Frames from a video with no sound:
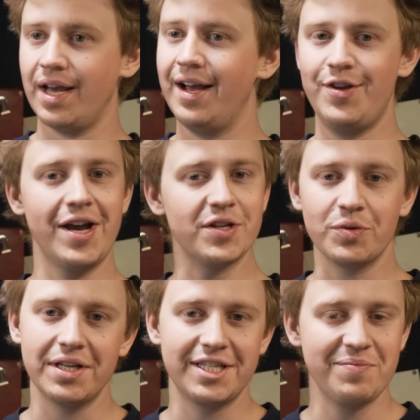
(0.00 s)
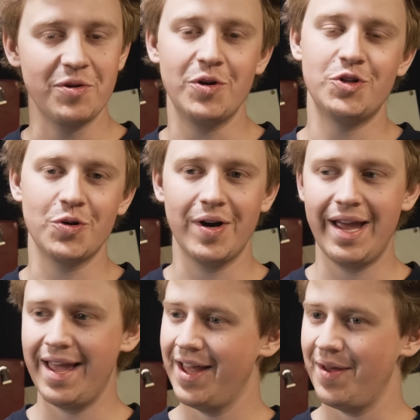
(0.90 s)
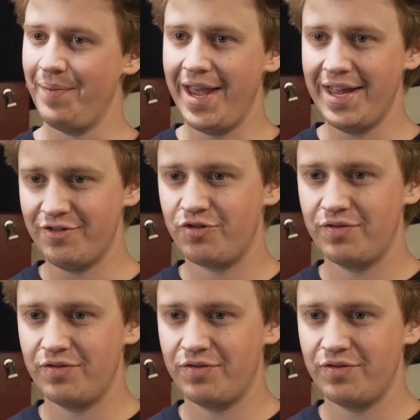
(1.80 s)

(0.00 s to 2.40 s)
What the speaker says: You guys really seem to enjoy me